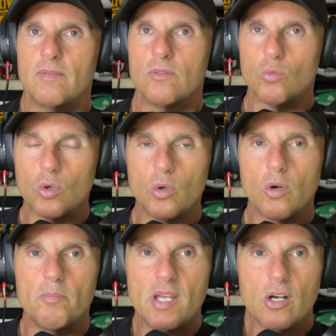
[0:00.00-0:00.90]
rule
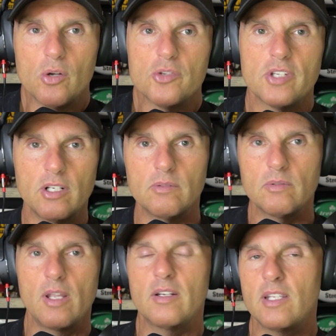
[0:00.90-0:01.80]
bills and
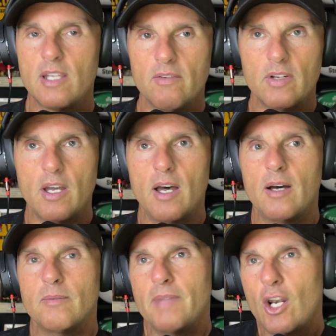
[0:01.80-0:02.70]
they